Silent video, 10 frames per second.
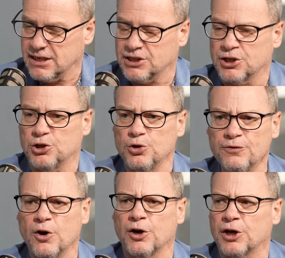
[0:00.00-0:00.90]
So
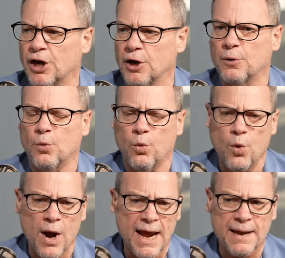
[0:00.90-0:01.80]
you've got to go
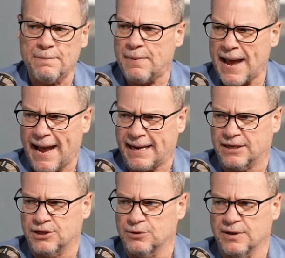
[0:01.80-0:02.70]
way
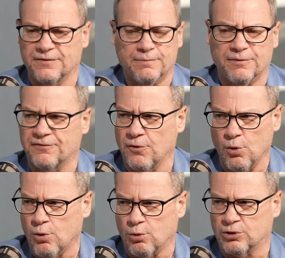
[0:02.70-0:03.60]
back to even
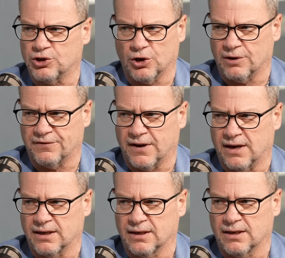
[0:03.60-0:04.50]
before
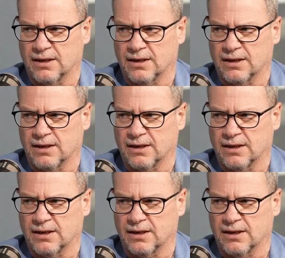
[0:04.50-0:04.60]
Jollify.